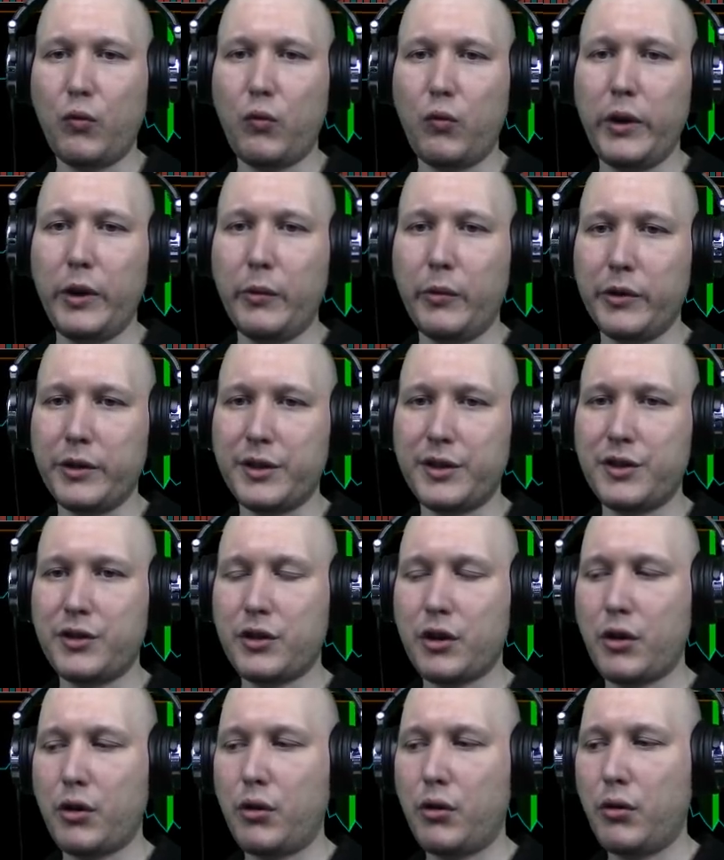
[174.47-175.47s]
we were
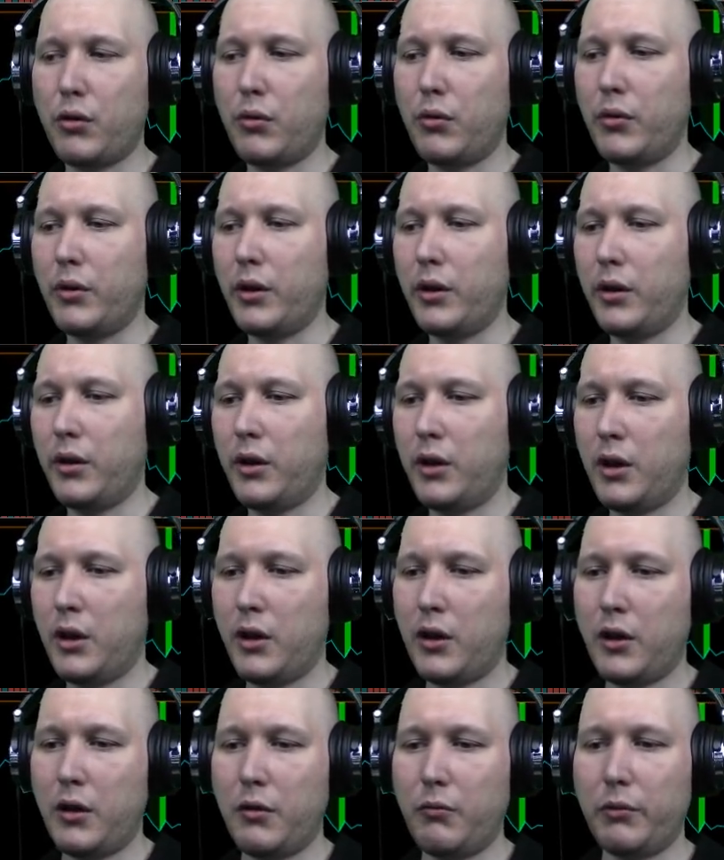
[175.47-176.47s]
so
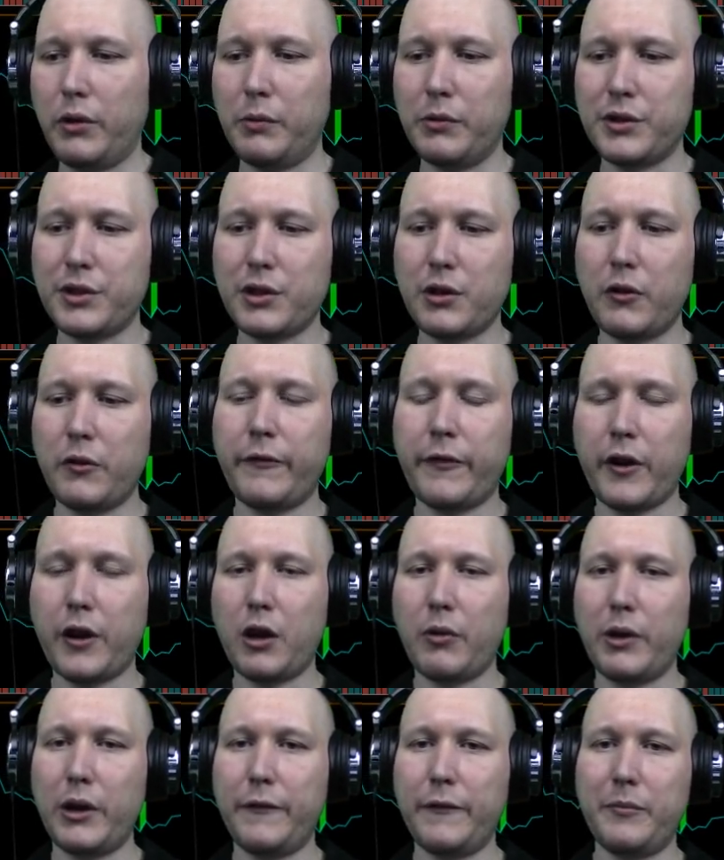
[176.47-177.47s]

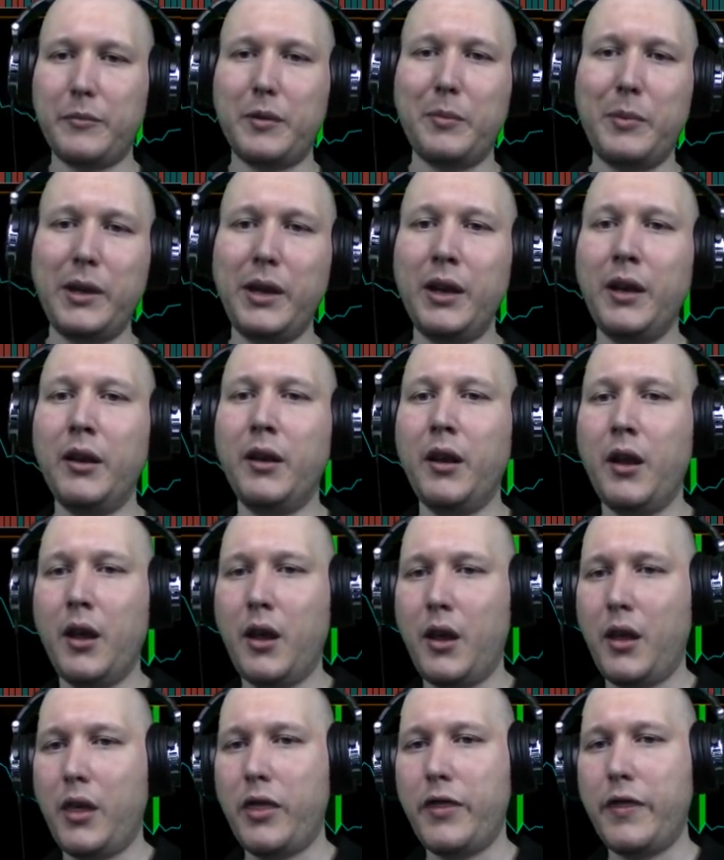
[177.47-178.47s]
far away from the mean
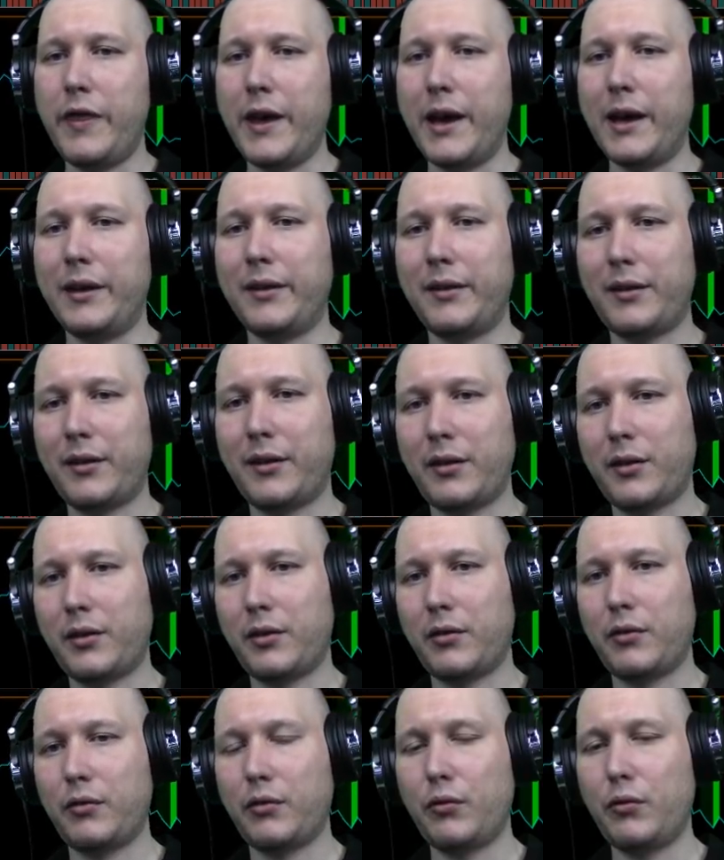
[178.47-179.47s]
that
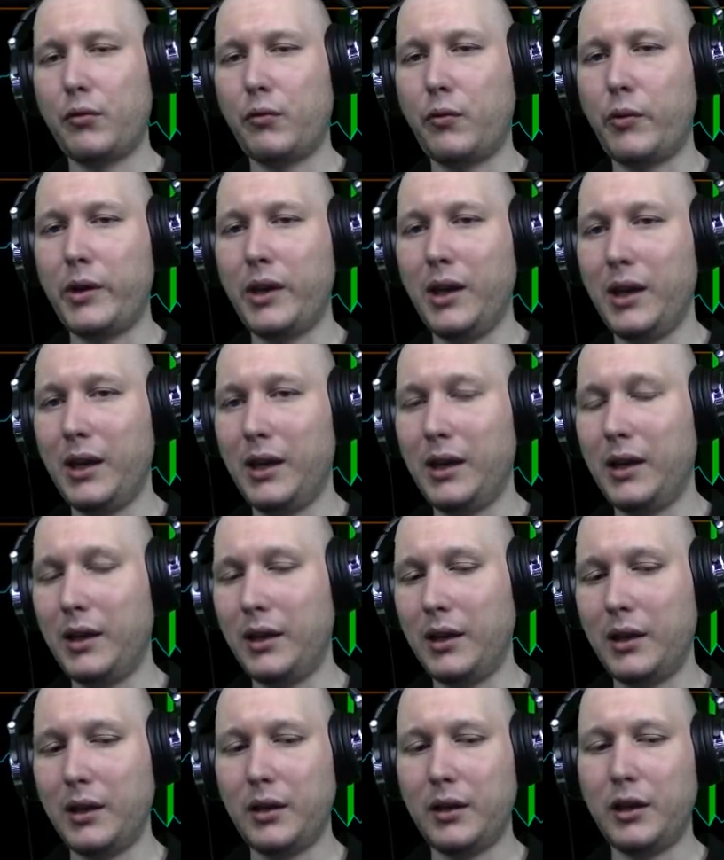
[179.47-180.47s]

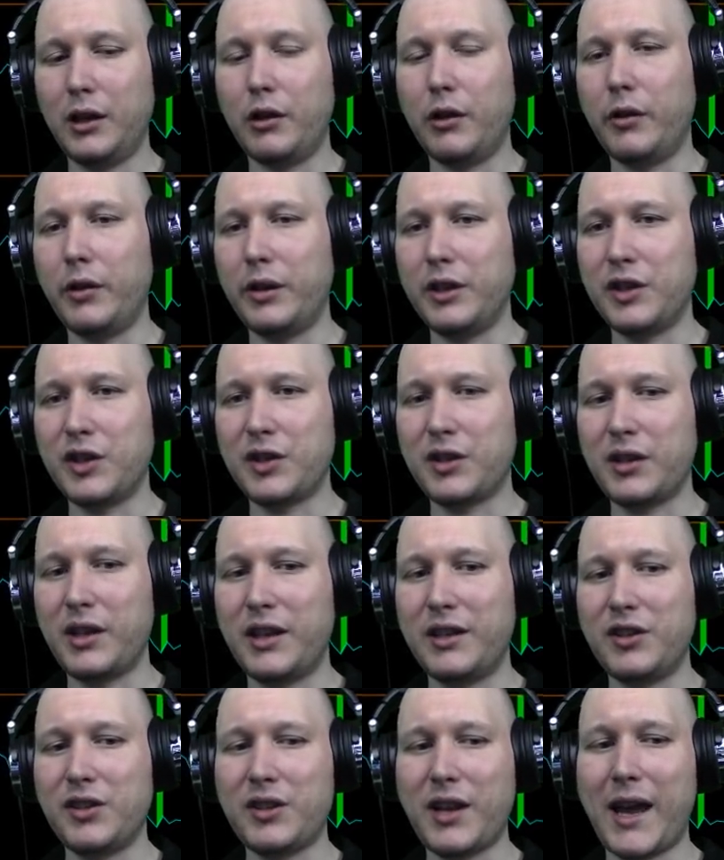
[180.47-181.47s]
it
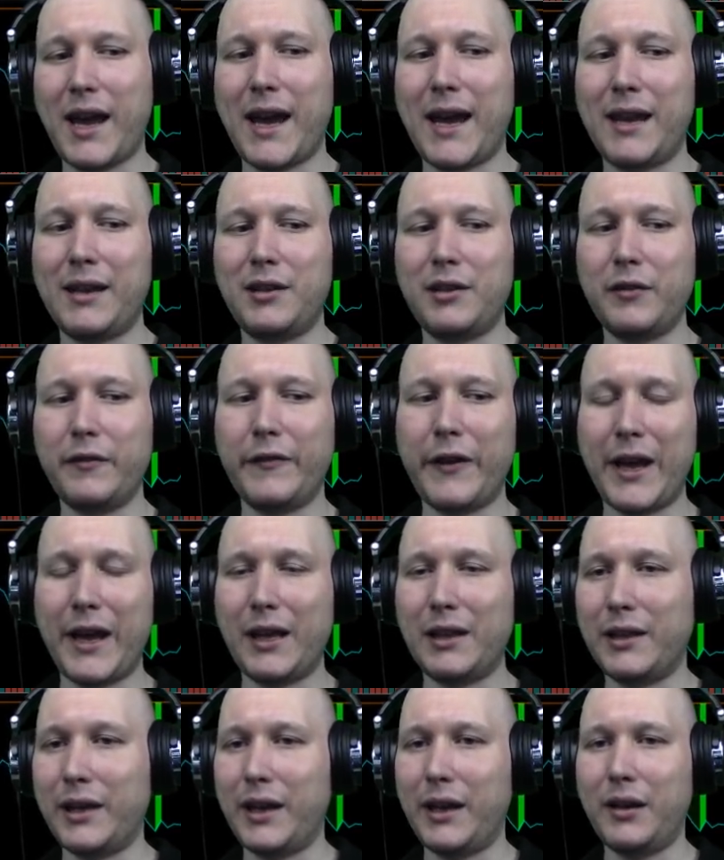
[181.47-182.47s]
just had to
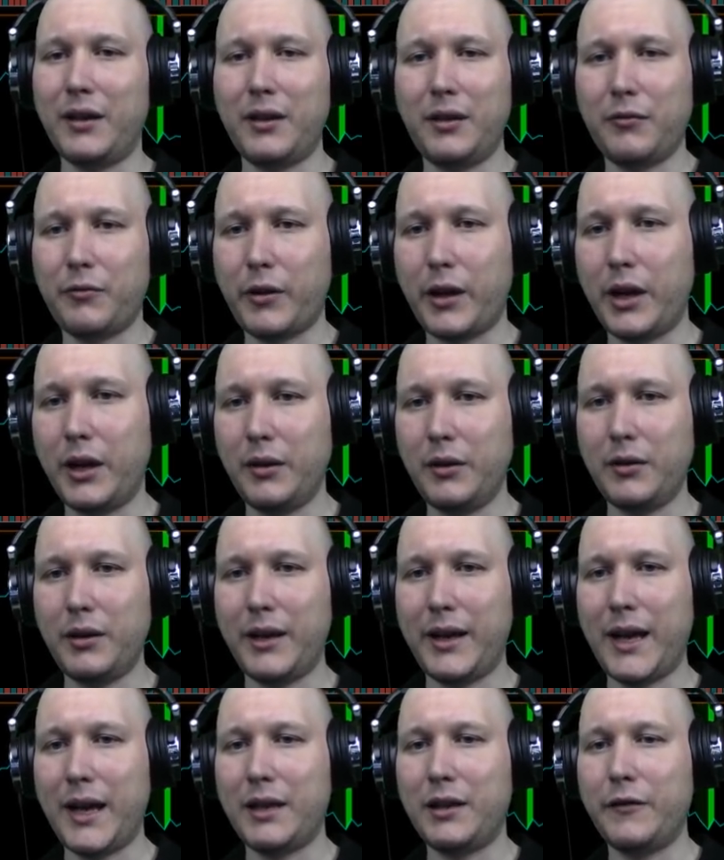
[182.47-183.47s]
violate, right?
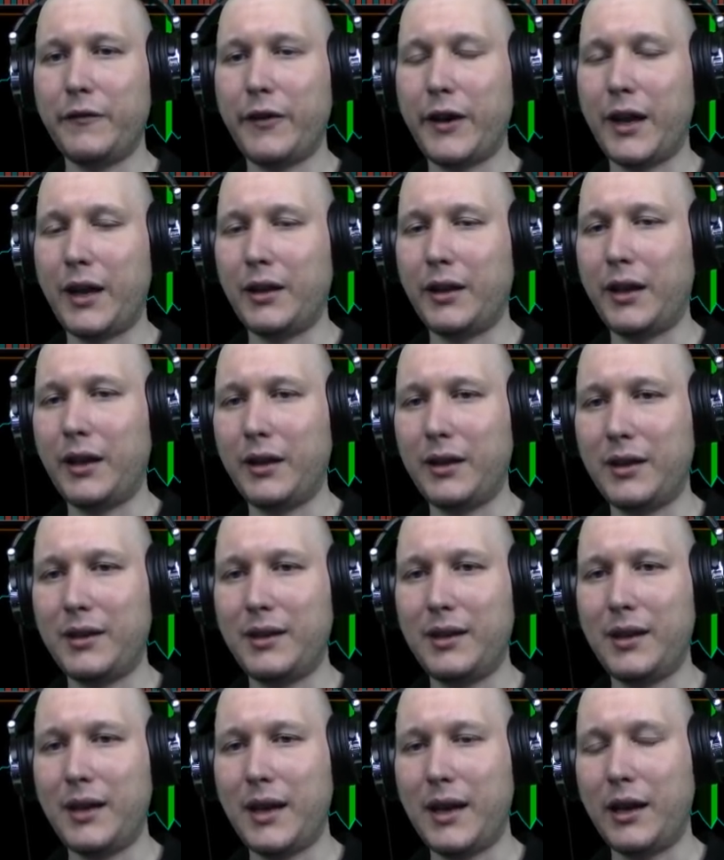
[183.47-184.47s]
It had to violate the
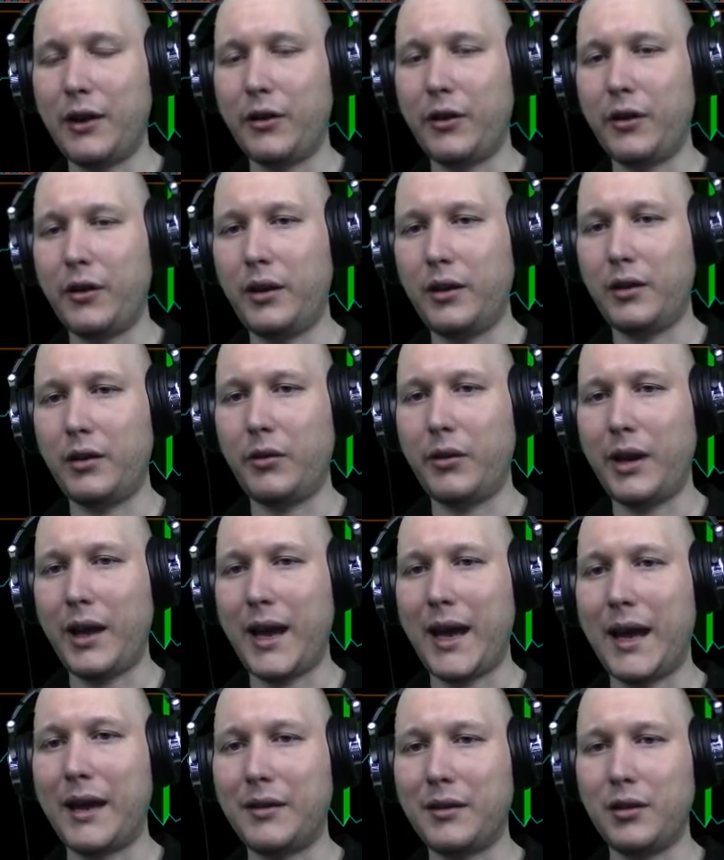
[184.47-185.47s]
TA, or it
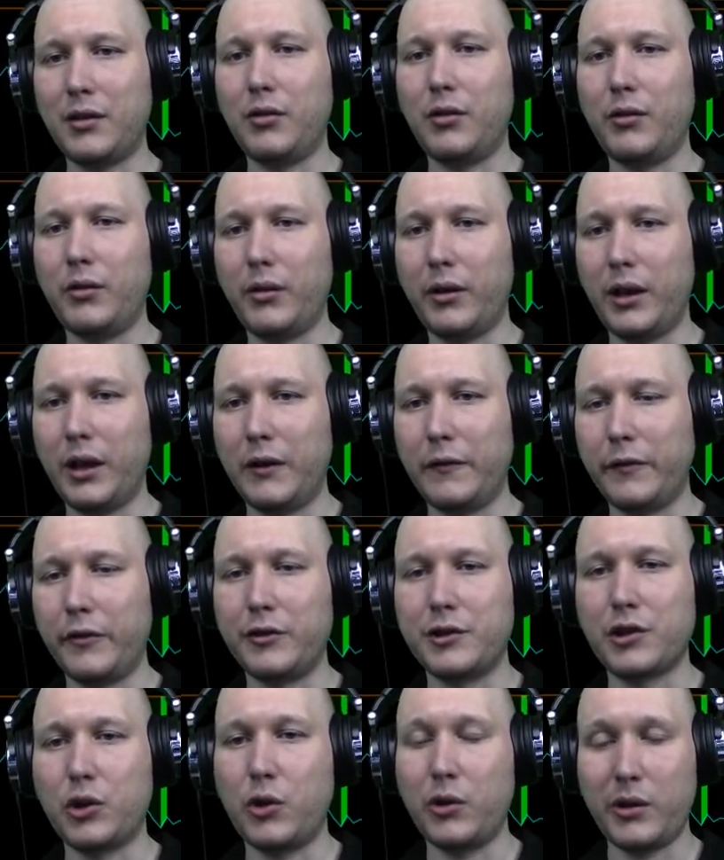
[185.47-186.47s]
had to
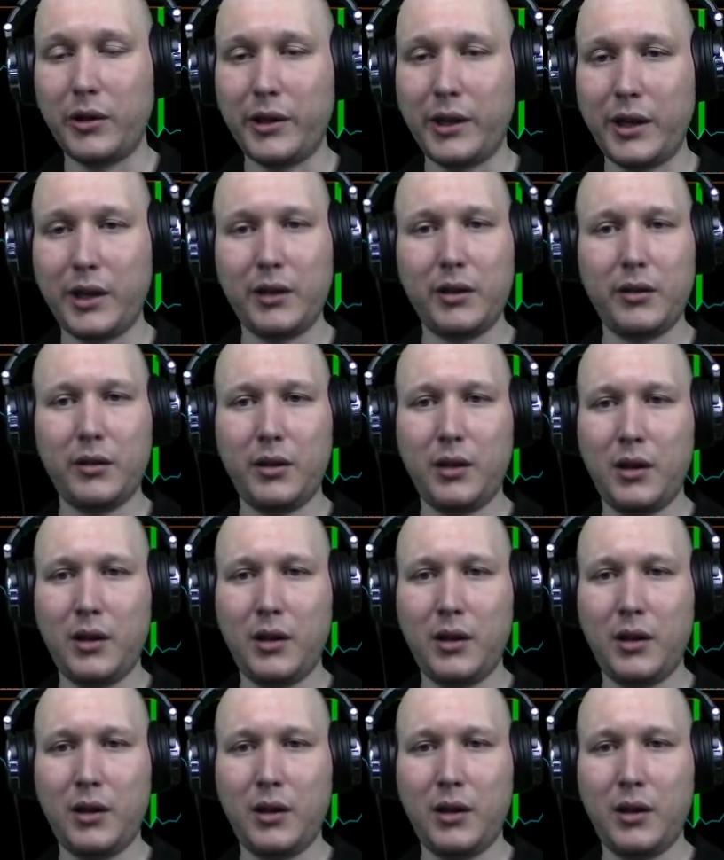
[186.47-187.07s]
inverse correlate.